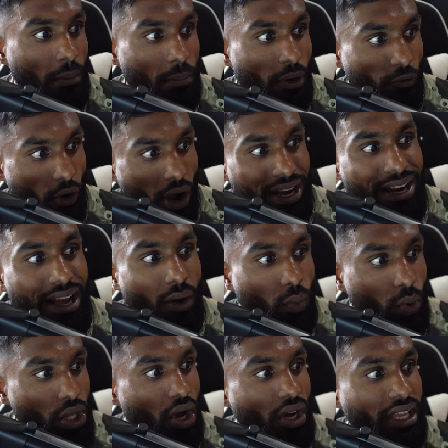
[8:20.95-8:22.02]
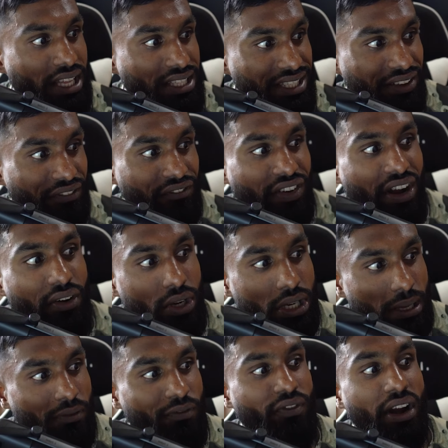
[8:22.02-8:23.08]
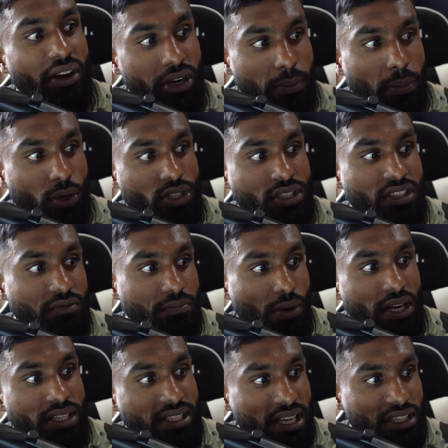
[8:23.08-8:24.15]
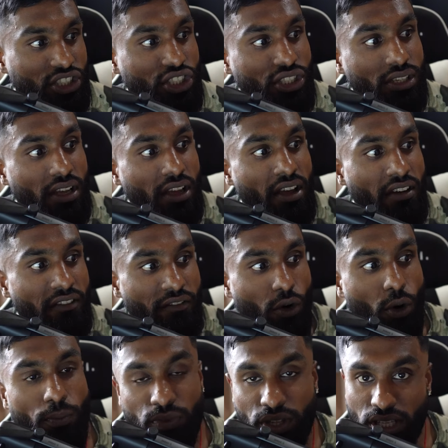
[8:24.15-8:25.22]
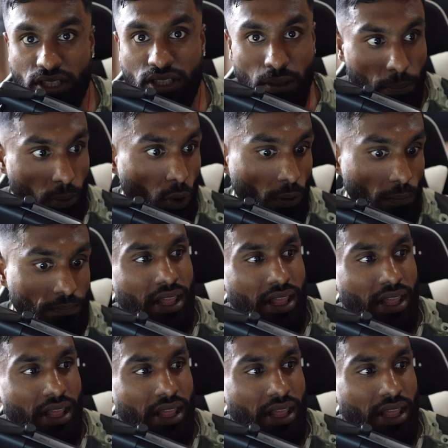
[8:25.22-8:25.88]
But right now, we are getting very, very positive price action from this support.